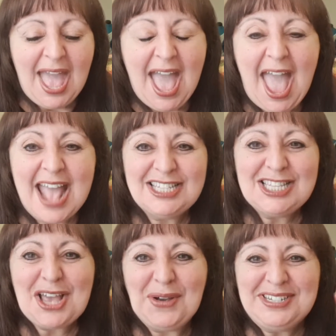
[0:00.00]
And
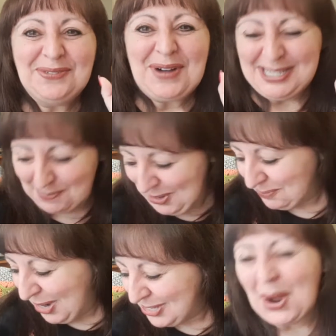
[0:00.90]
so it did waste a bit
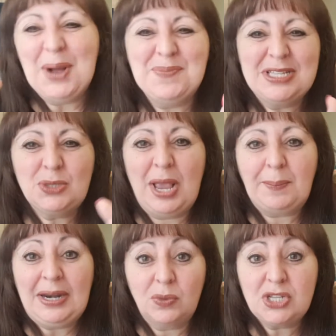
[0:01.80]
of my time this week,
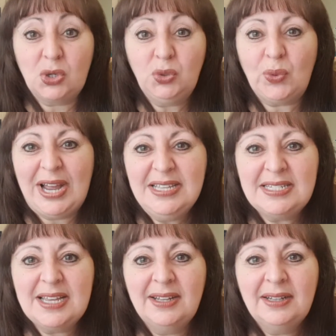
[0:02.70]
but it was a good
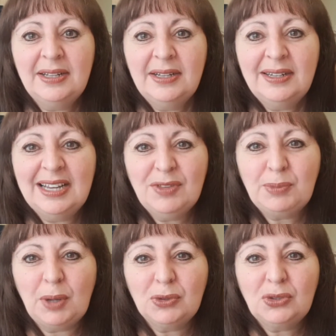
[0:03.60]
waste. Love the
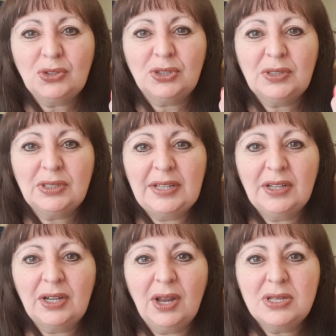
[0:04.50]
bobble tutorial, and
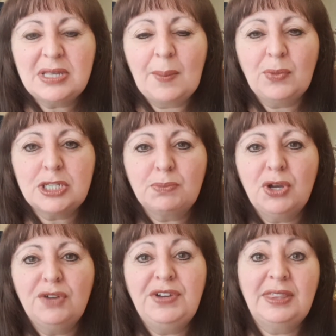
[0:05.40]
the close-up was
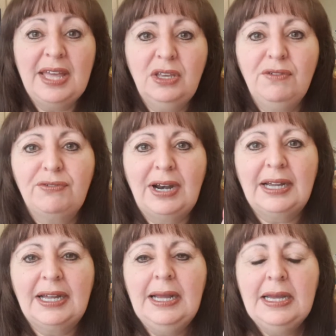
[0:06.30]
perfect. Thank you,
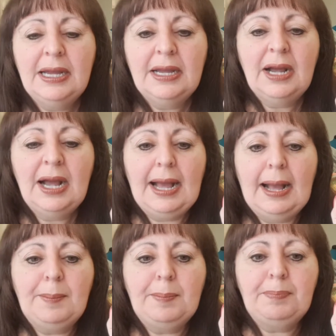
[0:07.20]
Franca.
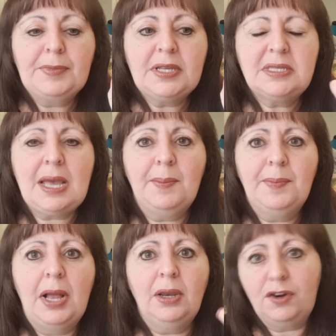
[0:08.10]

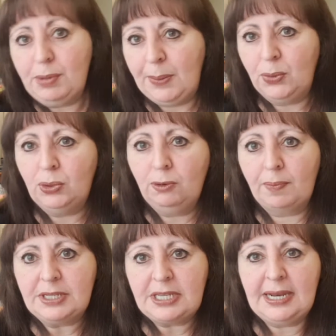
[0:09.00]
A lot of
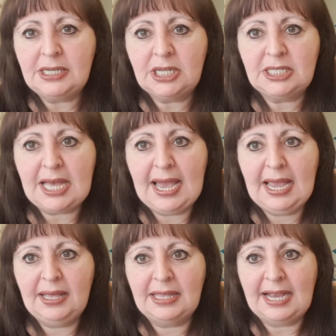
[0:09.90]
people tend to
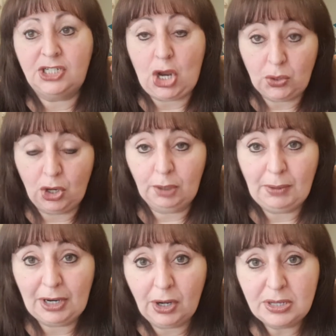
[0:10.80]
say they don't like
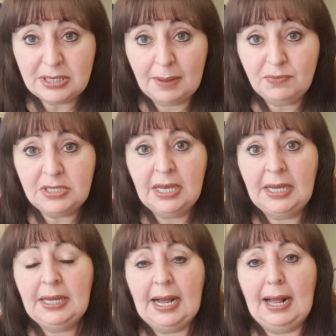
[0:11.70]
my close-ups,
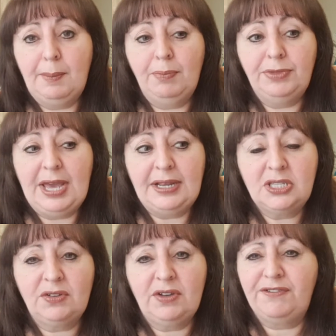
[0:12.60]
that
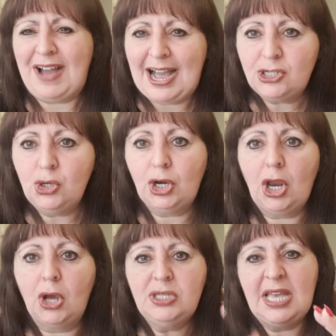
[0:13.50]
it's far too
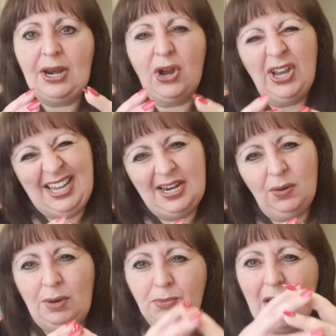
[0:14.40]
close, and I get it
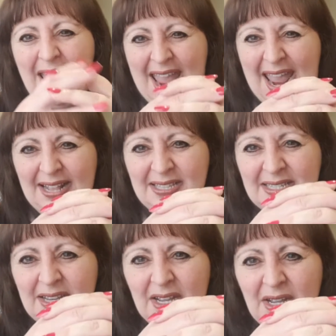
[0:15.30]
when my
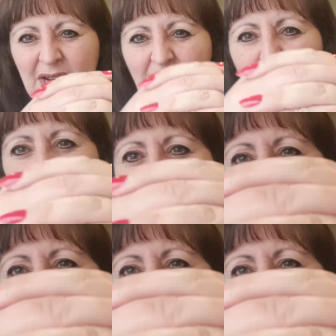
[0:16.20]
hands are right